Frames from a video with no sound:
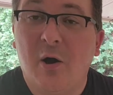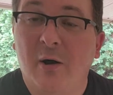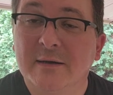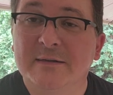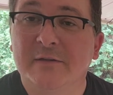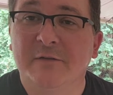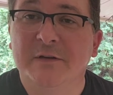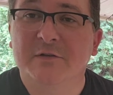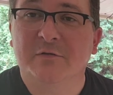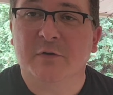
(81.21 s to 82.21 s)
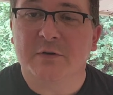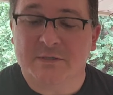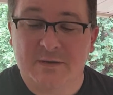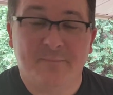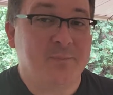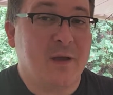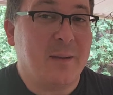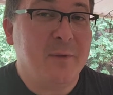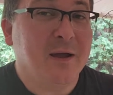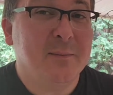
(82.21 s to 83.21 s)
onto the fish first. I'm
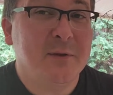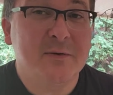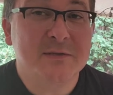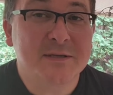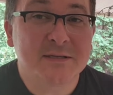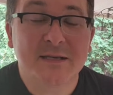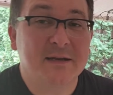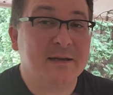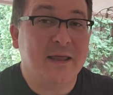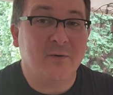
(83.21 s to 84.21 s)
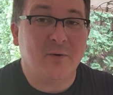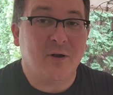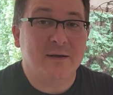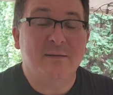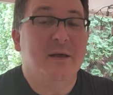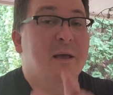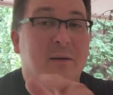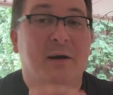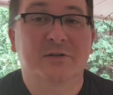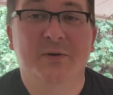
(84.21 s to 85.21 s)
not going to be using the skin later on,
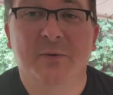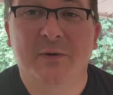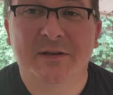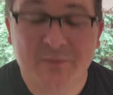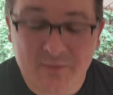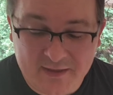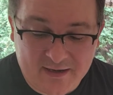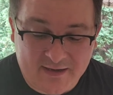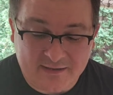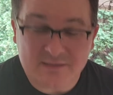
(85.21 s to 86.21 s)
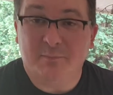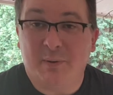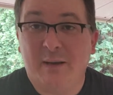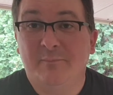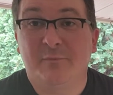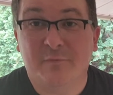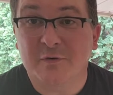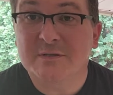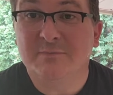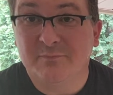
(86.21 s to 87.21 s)
and I'll show you what to do with that next. But
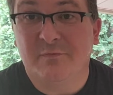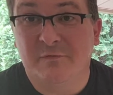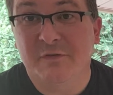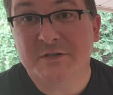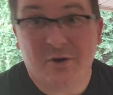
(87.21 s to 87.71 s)
first, fish